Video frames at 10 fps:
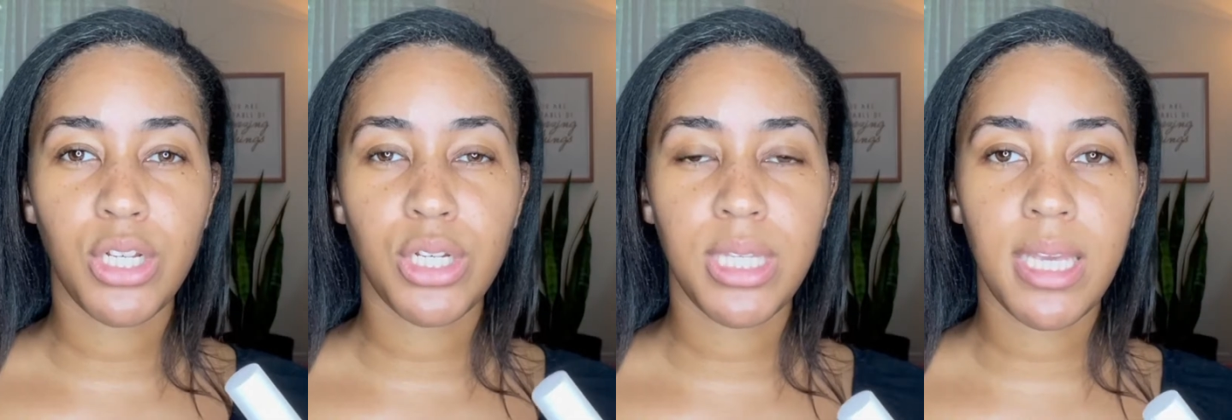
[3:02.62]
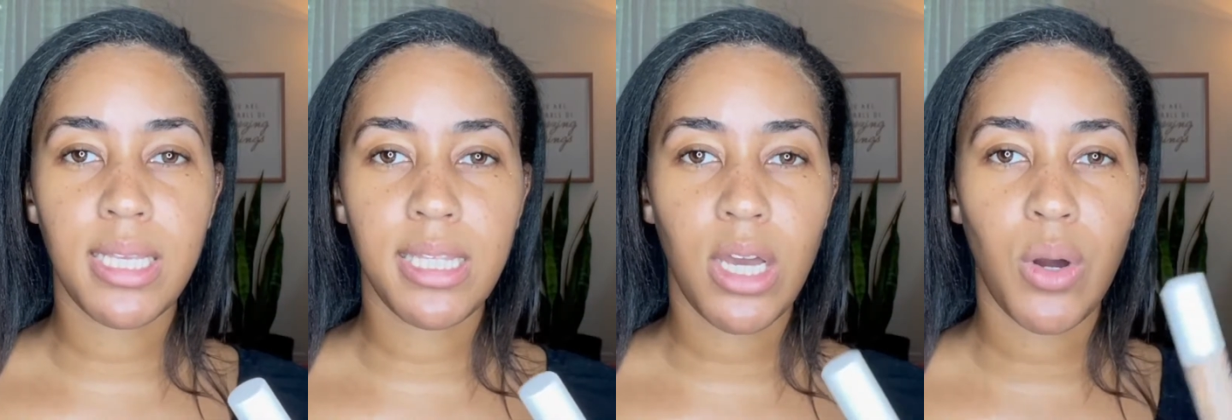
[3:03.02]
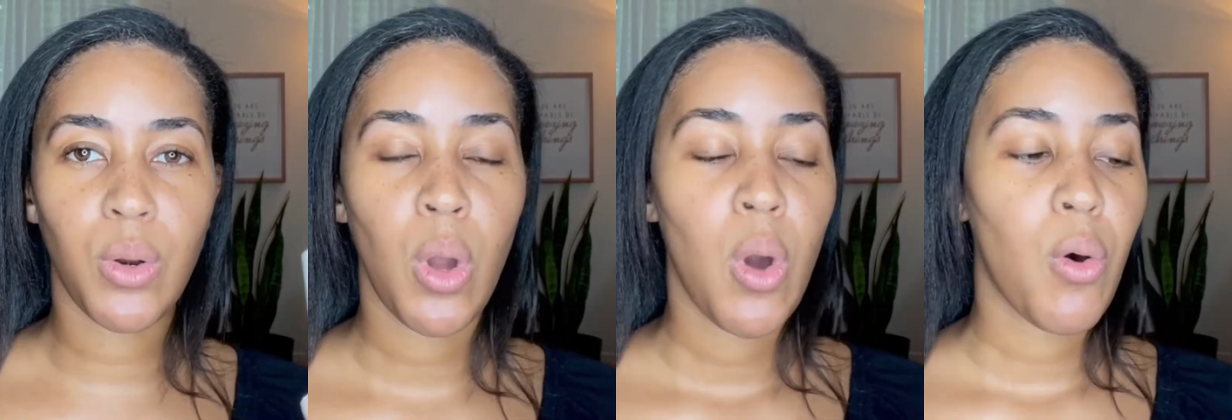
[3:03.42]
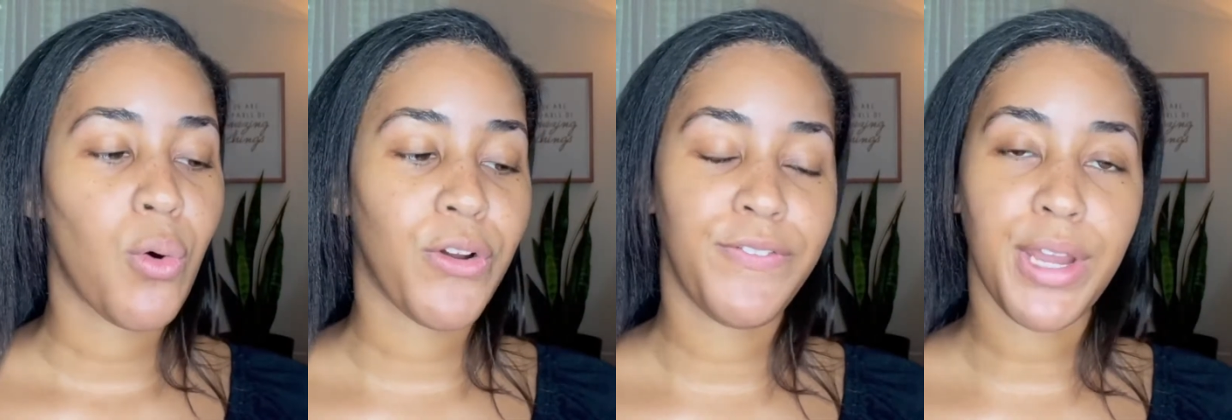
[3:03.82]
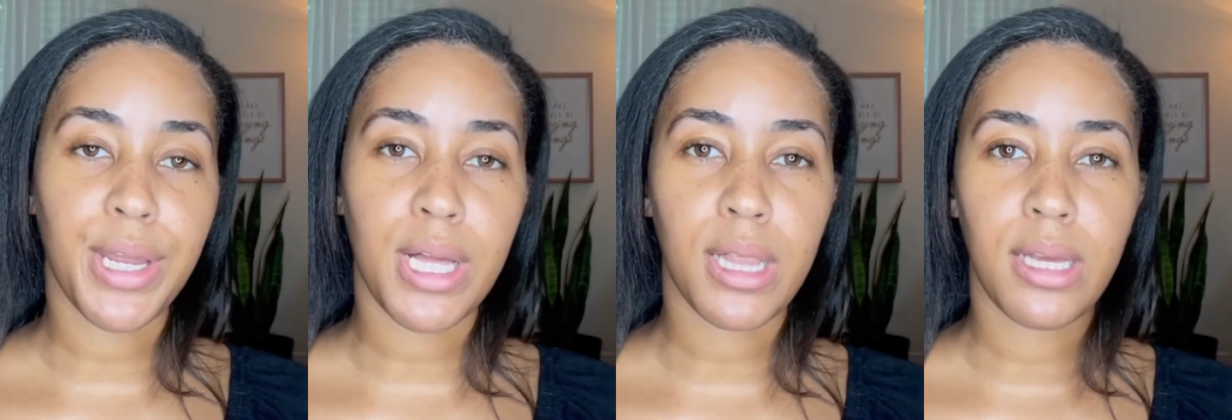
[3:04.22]
your skin tone or
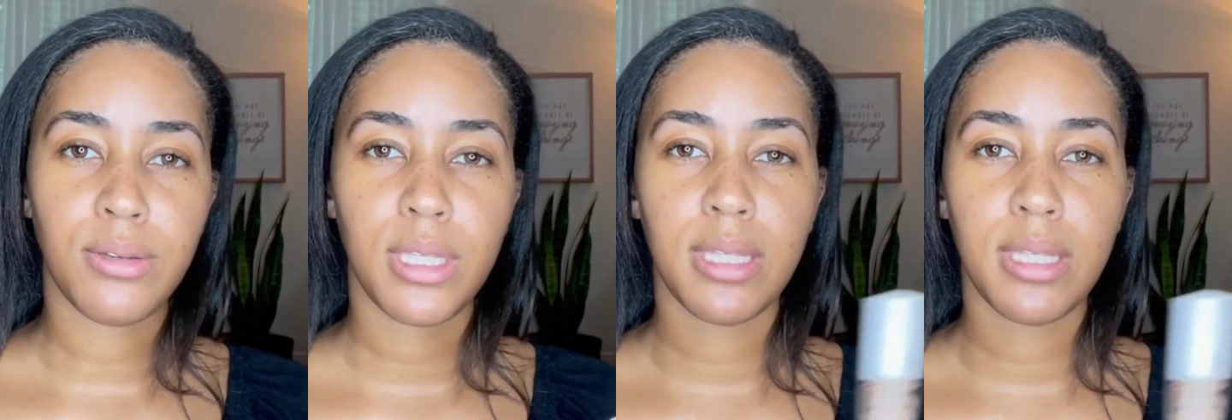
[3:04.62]
very close.